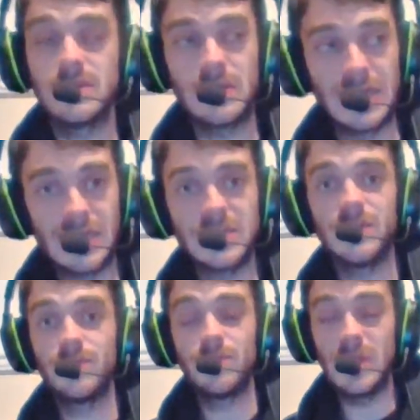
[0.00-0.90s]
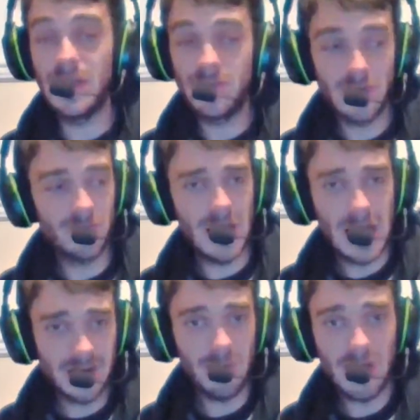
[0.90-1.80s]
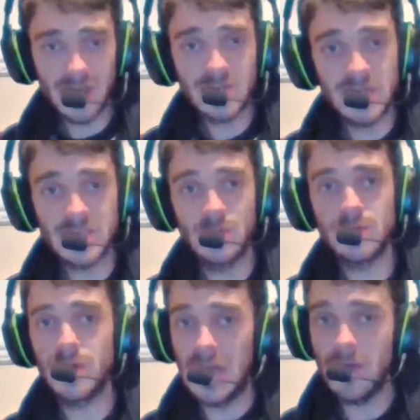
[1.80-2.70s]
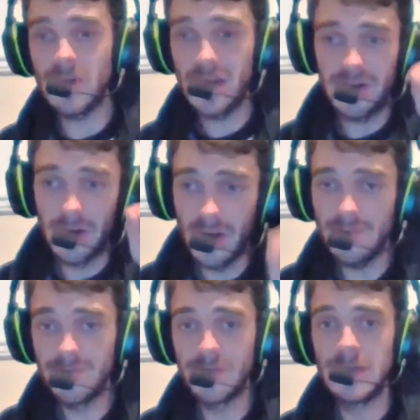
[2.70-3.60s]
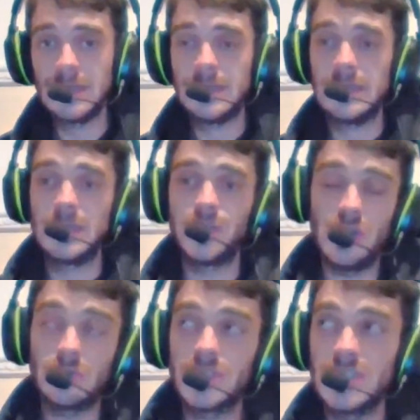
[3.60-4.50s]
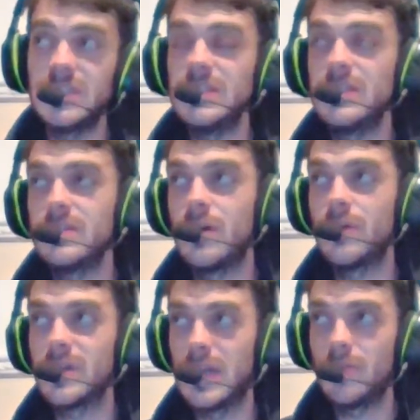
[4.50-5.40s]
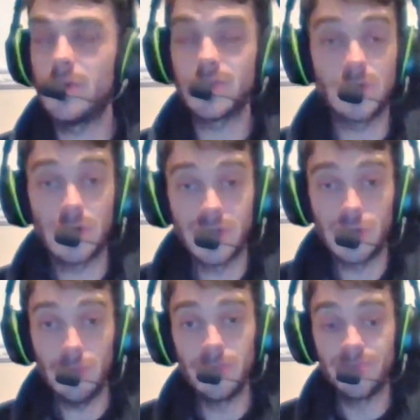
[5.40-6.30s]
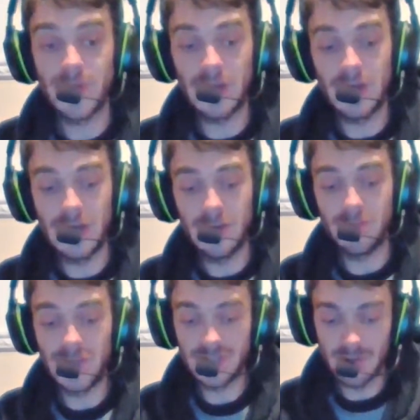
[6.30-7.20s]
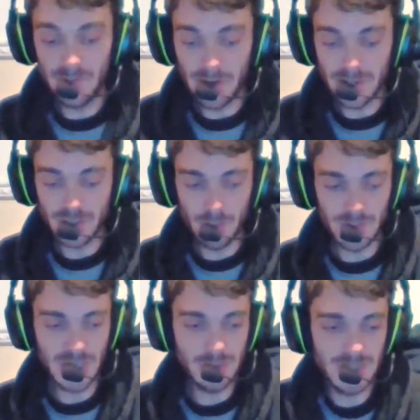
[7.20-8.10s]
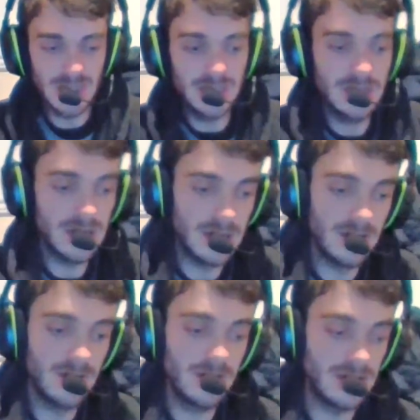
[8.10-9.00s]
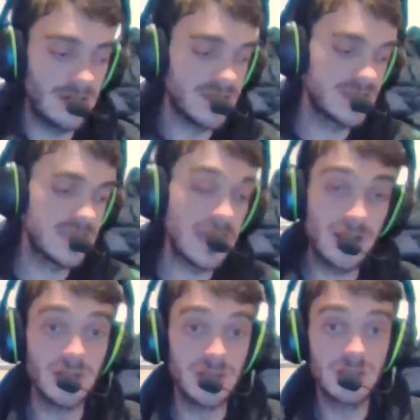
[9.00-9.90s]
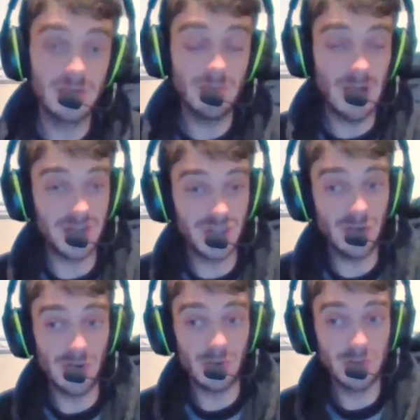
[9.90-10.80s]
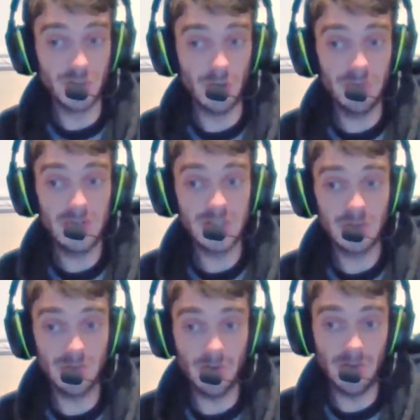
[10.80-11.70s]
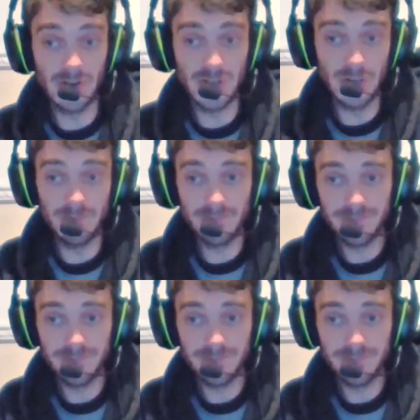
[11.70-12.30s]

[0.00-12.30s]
they need to, even though they've added players to that squad, they haven't added enough. Chelsea, I think Lampard's doing a good job. He's doing a very good job with Chelsea in his second managerial job. He's doing a very, very good job.